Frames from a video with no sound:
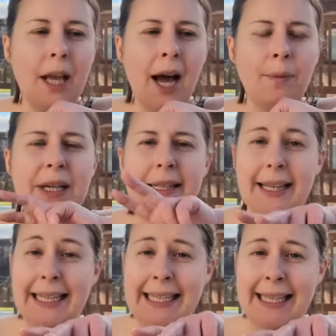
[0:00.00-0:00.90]
And we did
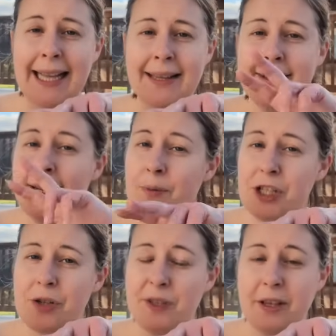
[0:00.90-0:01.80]
the Leek Atlanta,
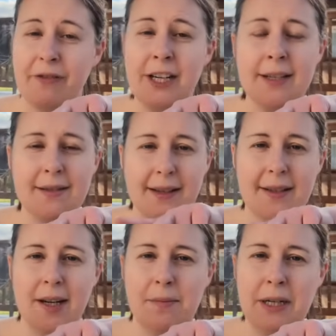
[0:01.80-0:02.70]
which was the first thing
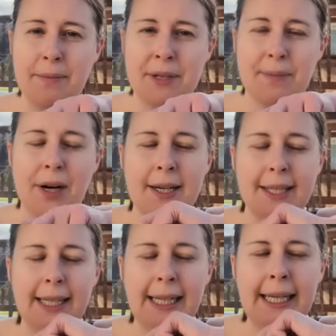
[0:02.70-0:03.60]
to come up,
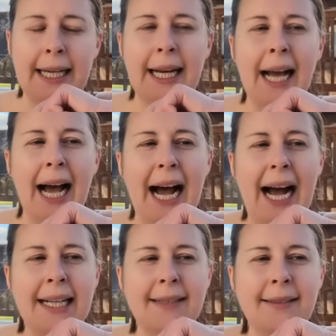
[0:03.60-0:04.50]
surprisingly.
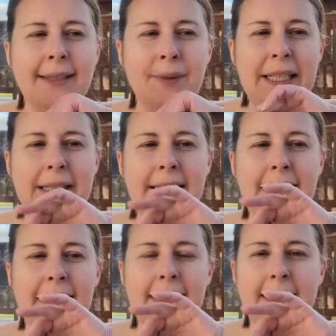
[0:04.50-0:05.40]
And we
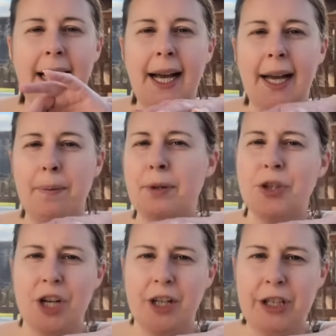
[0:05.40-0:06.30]
did a, a
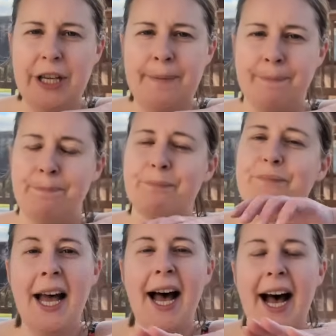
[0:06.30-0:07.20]
bunching onion.
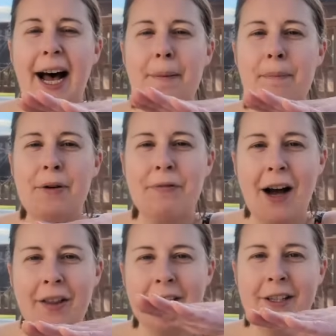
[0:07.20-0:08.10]
Um, but
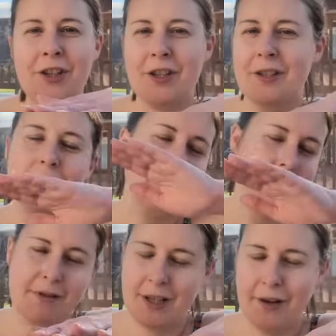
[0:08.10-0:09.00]
rather than just
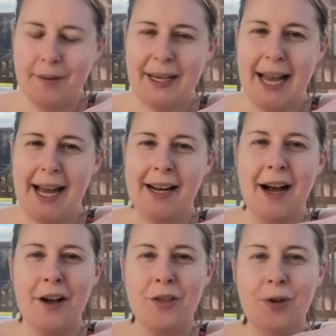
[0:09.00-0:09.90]
sow them
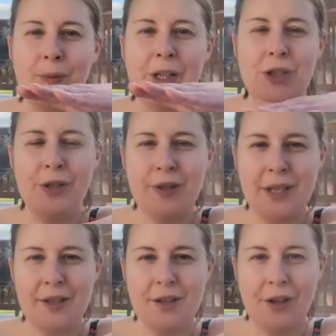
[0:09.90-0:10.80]
again, I thought we'd use
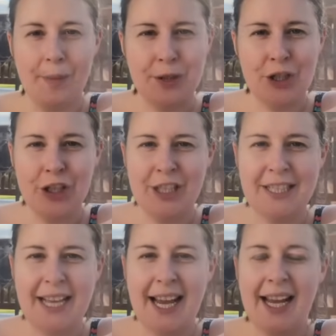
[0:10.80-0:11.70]
this as an
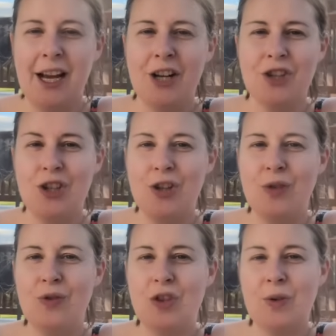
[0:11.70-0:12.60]
opportunity
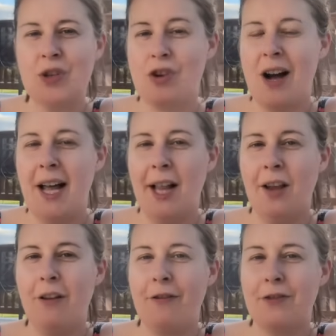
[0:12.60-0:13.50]
to do a trial
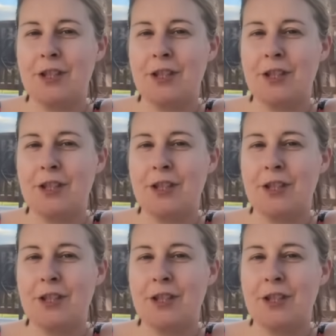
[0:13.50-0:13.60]
of